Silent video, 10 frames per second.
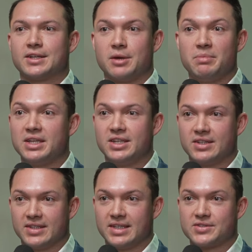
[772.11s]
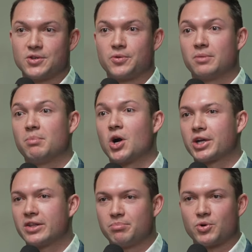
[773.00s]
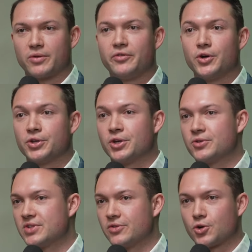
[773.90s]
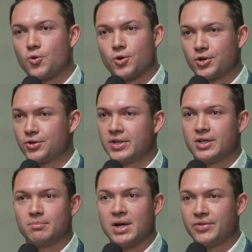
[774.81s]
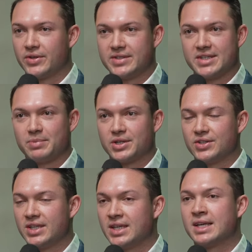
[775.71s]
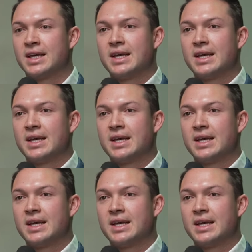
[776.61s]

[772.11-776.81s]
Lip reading: immediately. So they're marking the portfolios either quarterly or monthly typically.